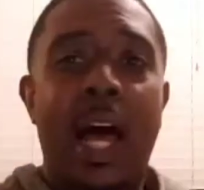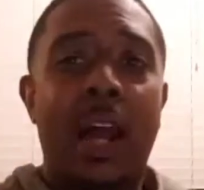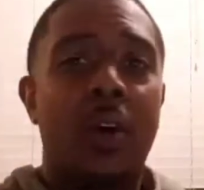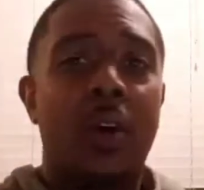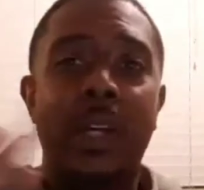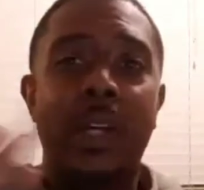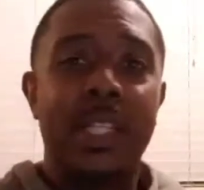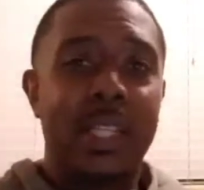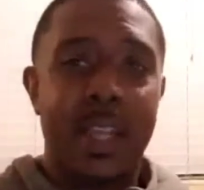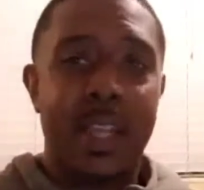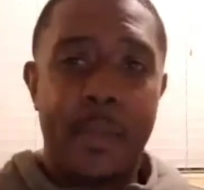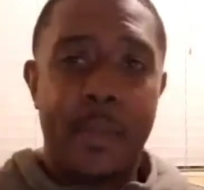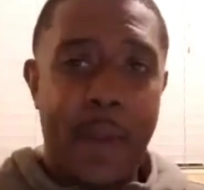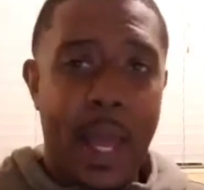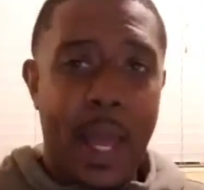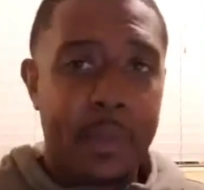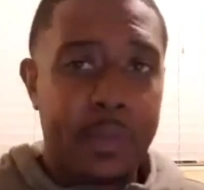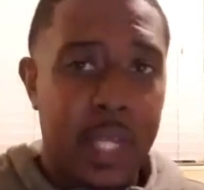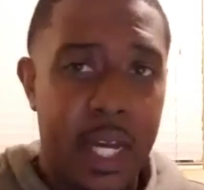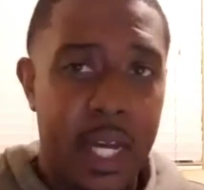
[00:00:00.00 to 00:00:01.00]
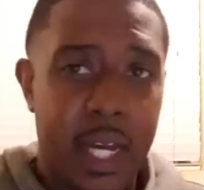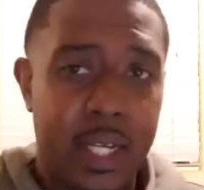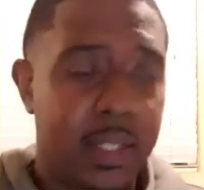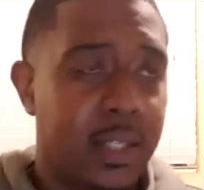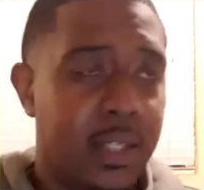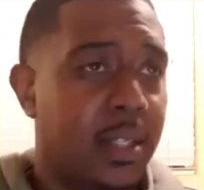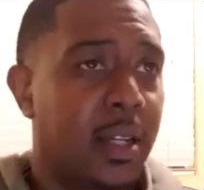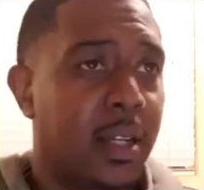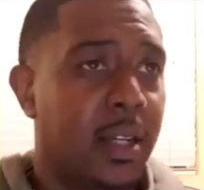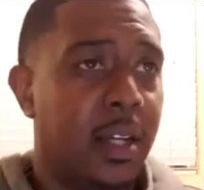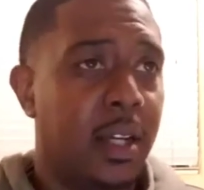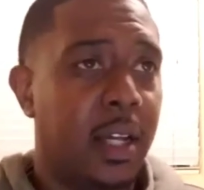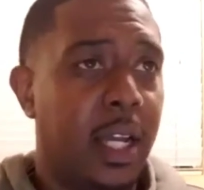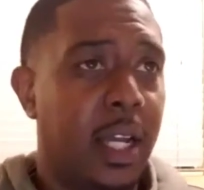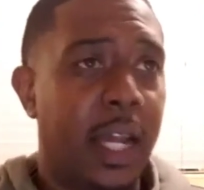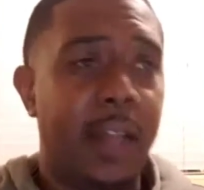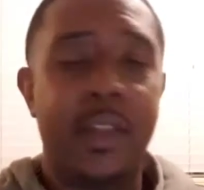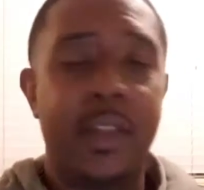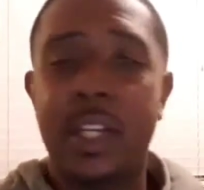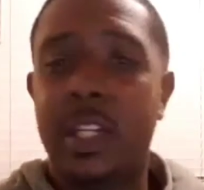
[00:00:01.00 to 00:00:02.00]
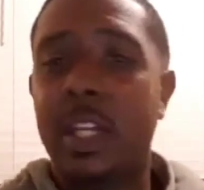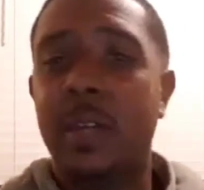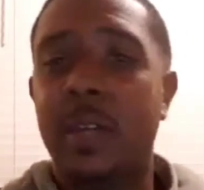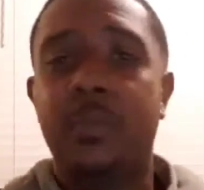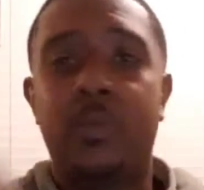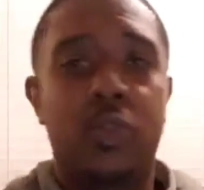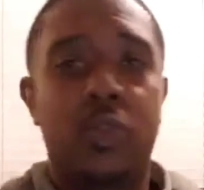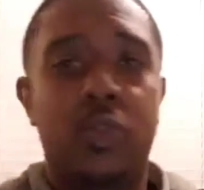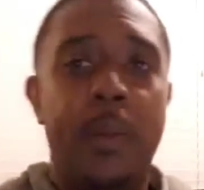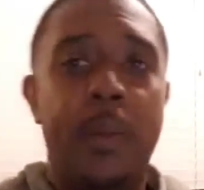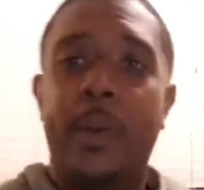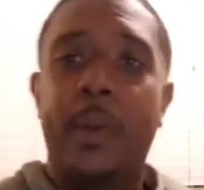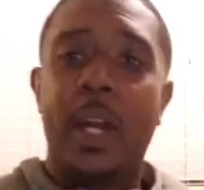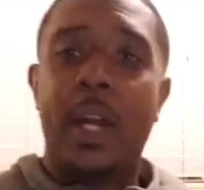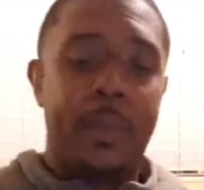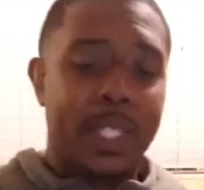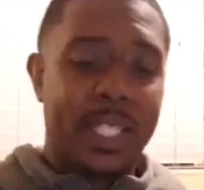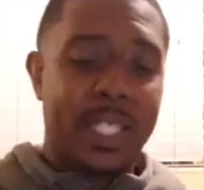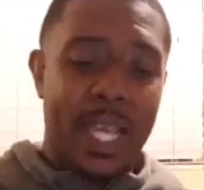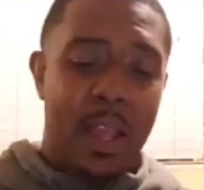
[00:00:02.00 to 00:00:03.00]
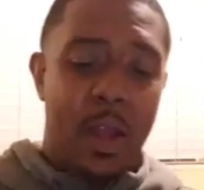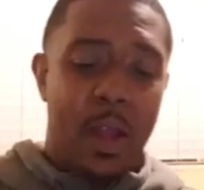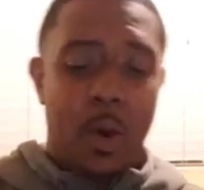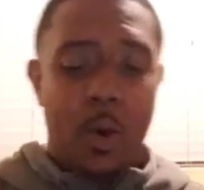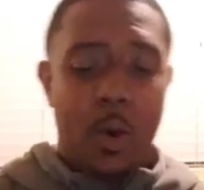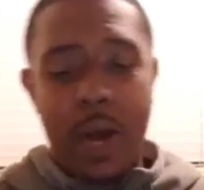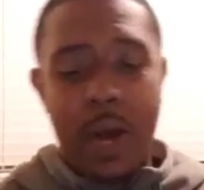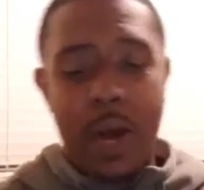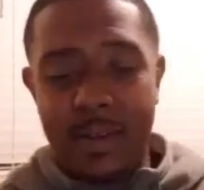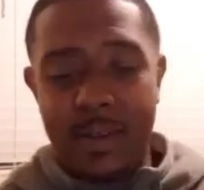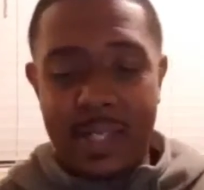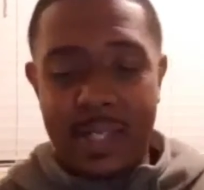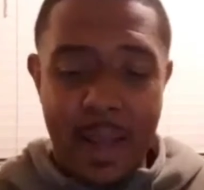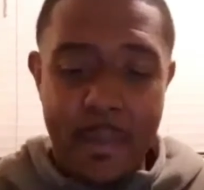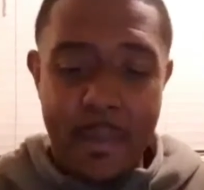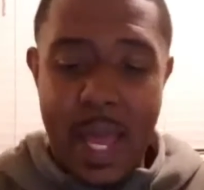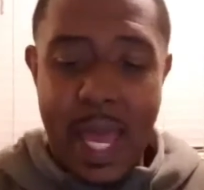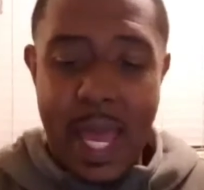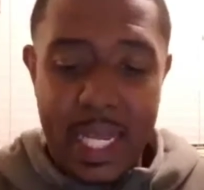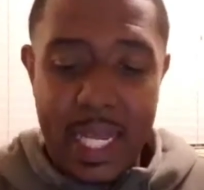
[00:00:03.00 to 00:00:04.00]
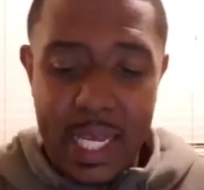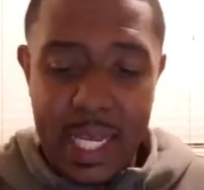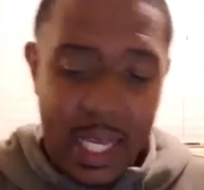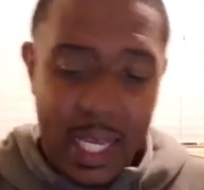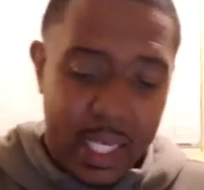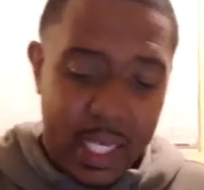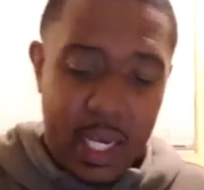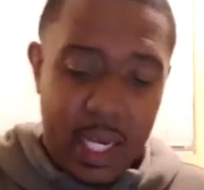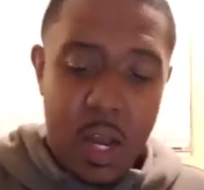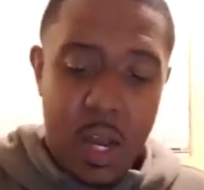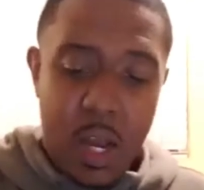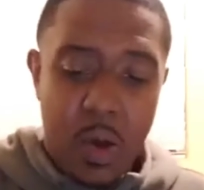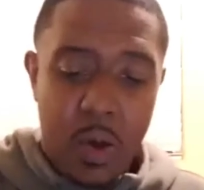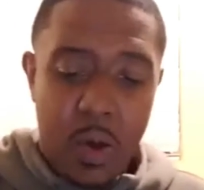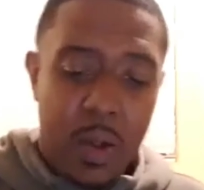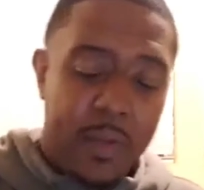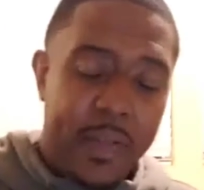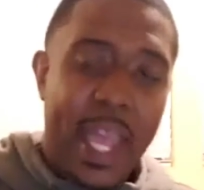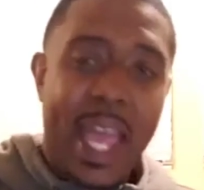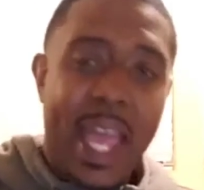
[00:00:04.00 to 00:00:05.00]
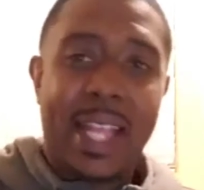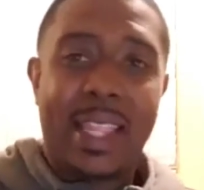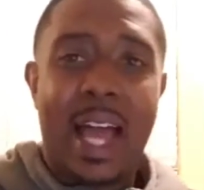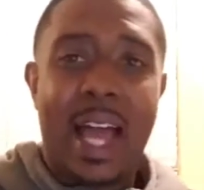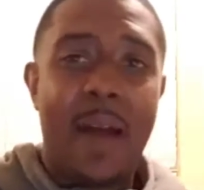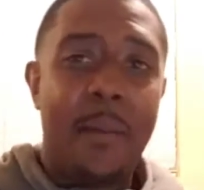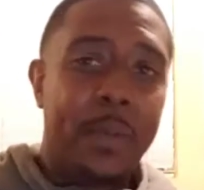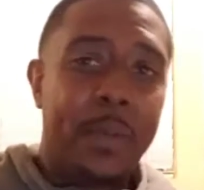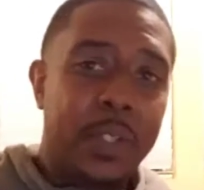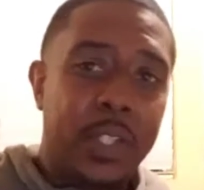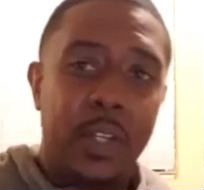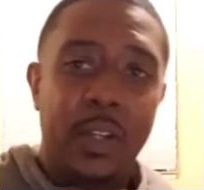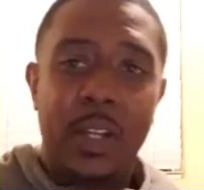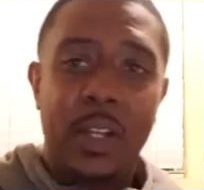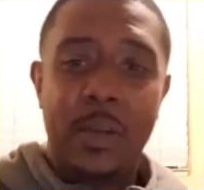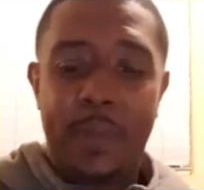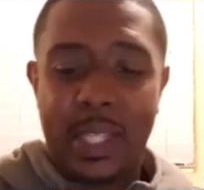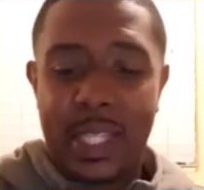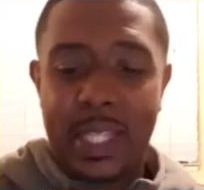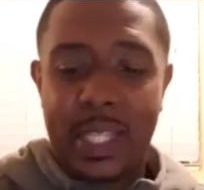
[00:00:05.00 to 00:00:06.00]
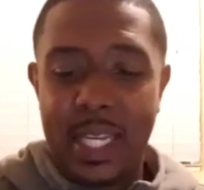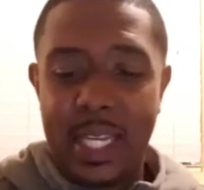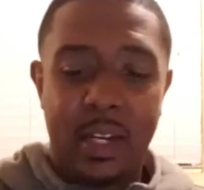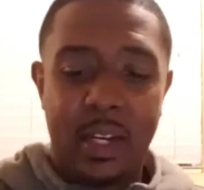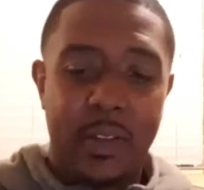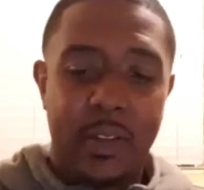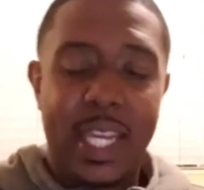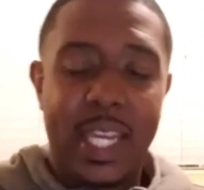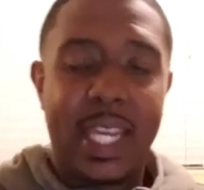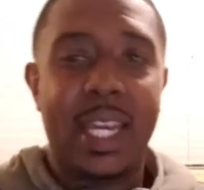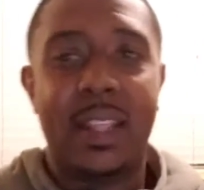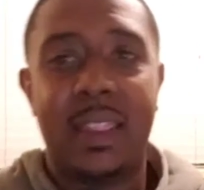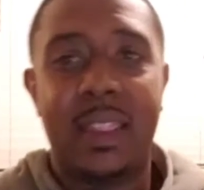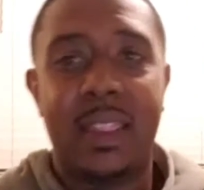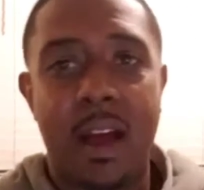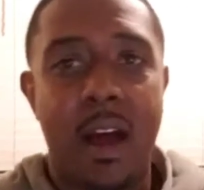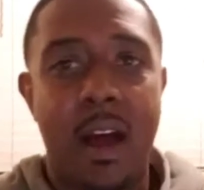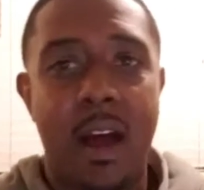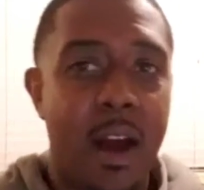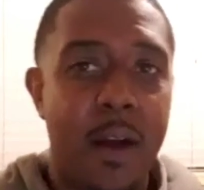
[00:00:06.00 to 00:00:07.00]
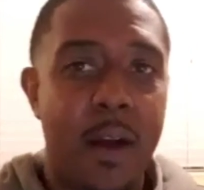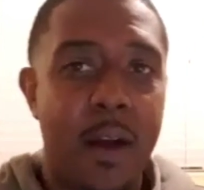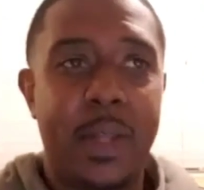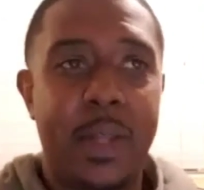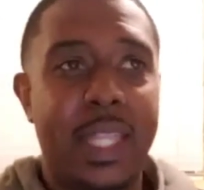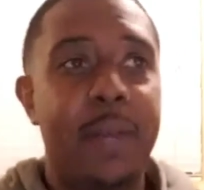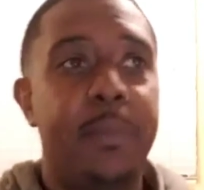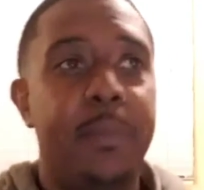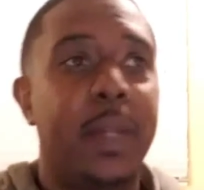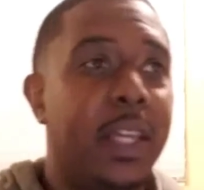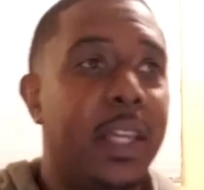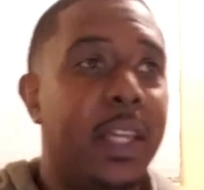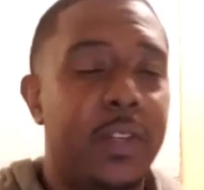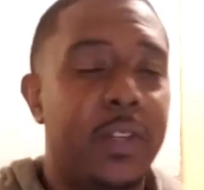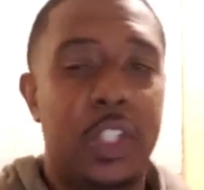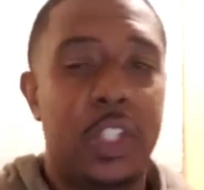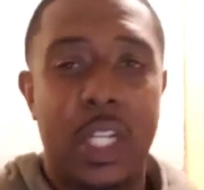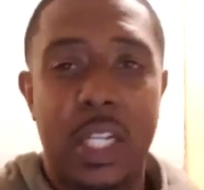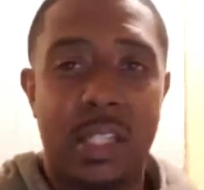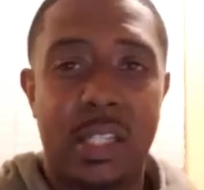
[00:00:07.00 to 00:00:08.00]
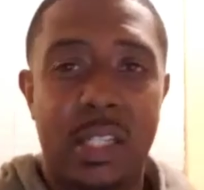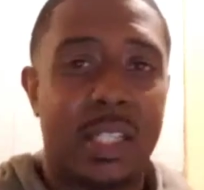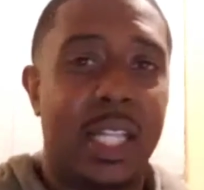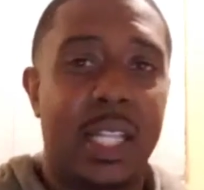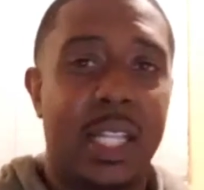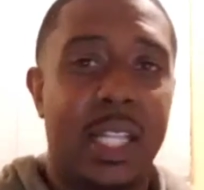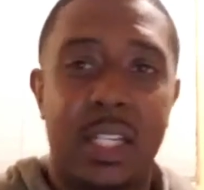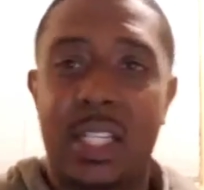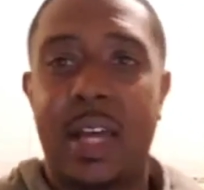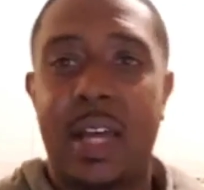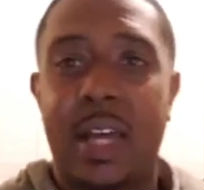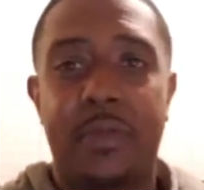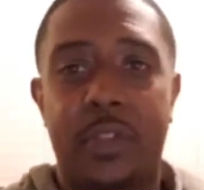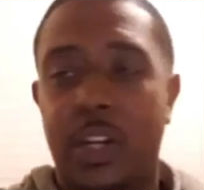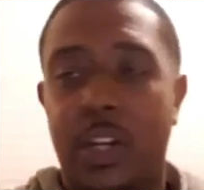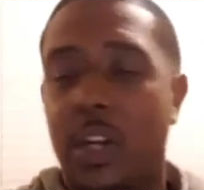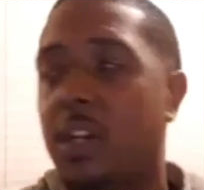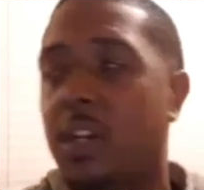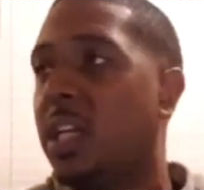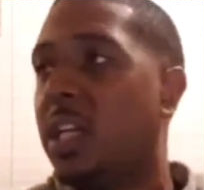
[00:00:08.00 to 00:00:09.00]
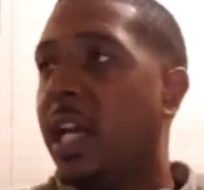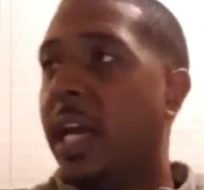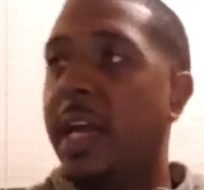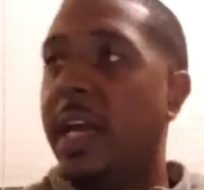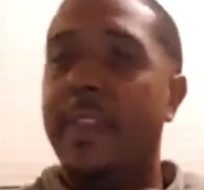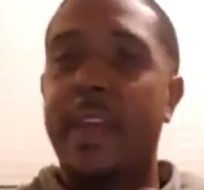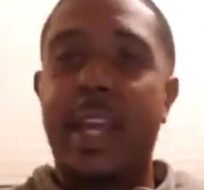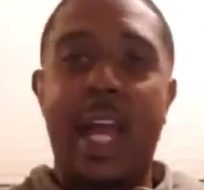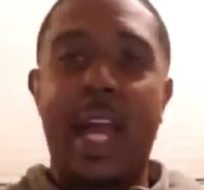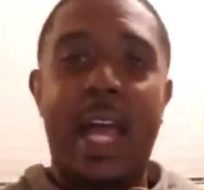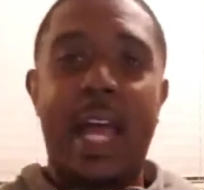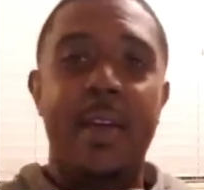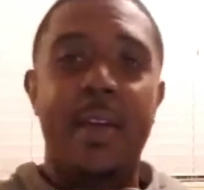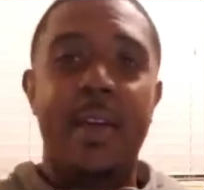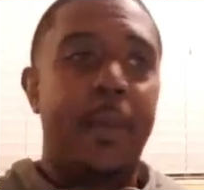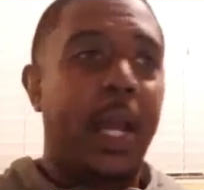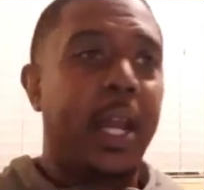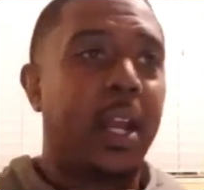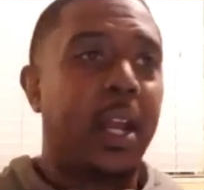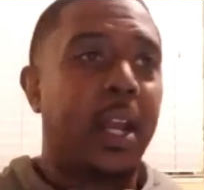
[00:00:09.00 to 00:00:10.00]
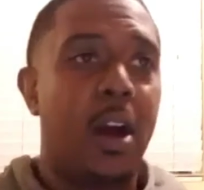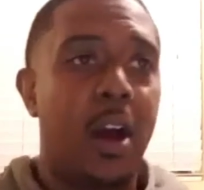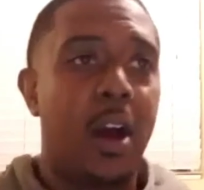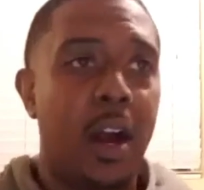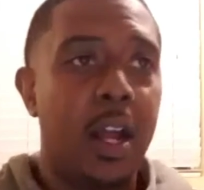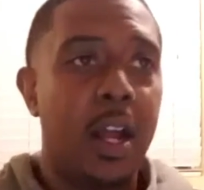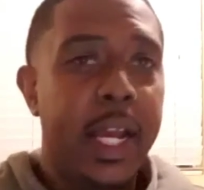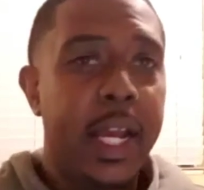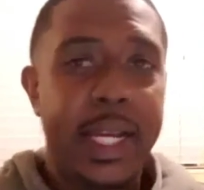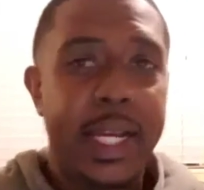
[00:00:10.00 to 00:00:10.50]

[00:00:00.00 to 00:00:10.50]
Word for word: don't need to get baptized. And they keep jumping up and saying, well, what if somebody, you know, they had the opportunity, but they, you know, they get in the car, but they believe in Jesus. They just left church and they got hit by a car.